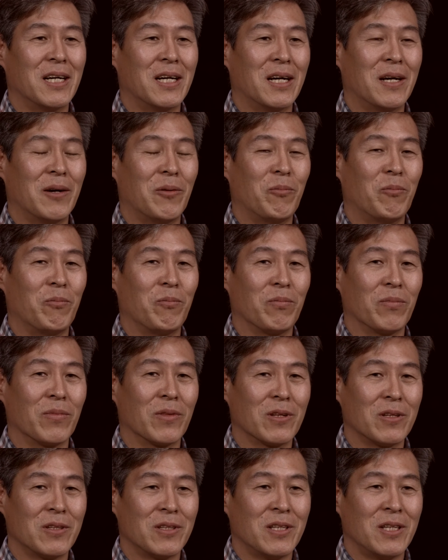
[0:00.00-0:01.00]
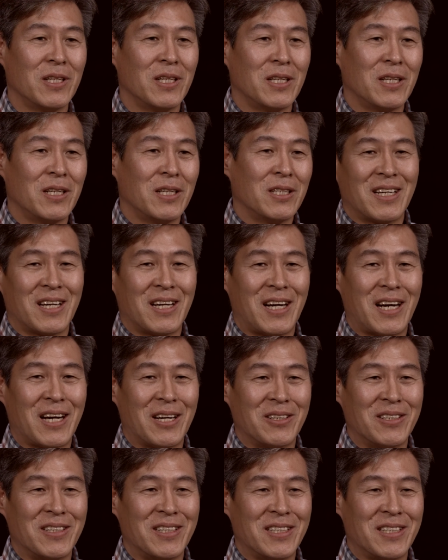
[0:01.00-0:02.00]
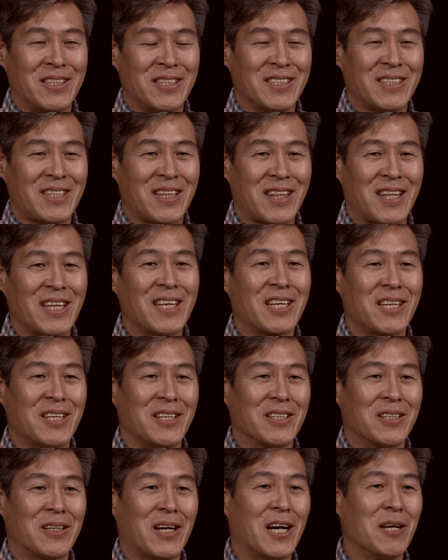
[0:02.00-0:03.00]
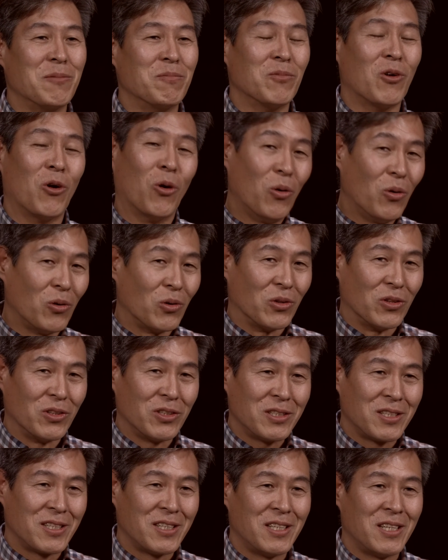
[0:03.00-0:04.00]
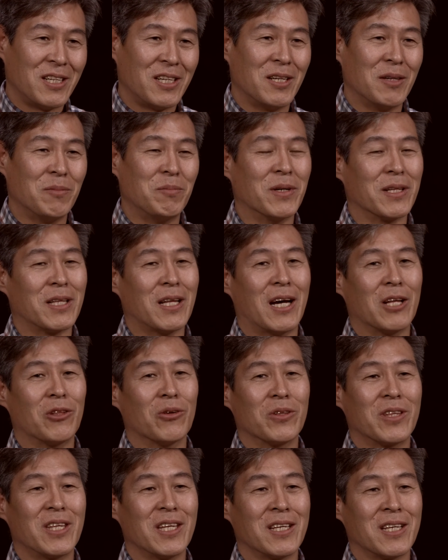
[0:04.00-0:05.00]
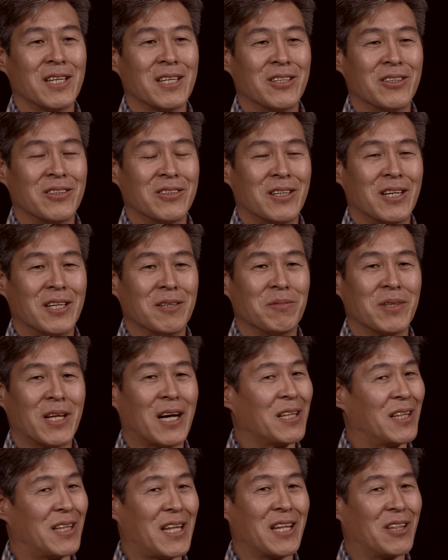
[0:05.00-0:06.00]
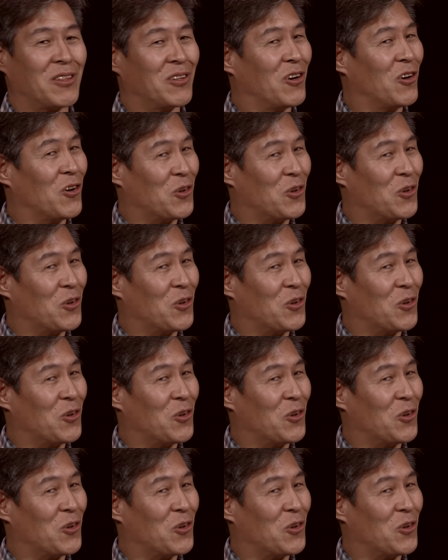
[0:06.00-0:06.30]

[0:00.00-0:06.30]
I think I'm old, but I don't think I'm not that